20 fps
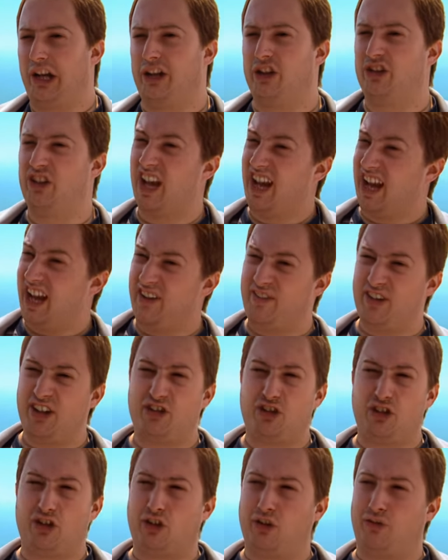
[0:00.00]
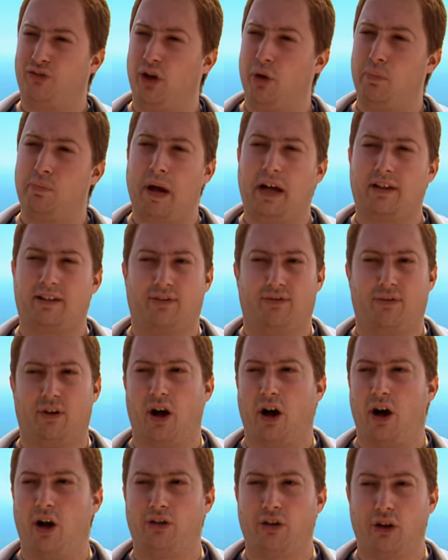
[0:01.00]
because if it's just a few
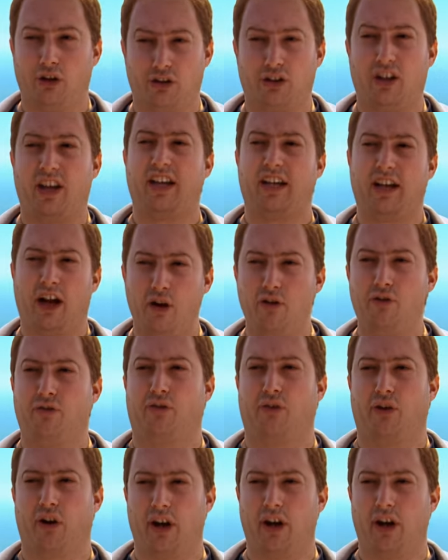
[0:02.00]
butterflies, I say go for it.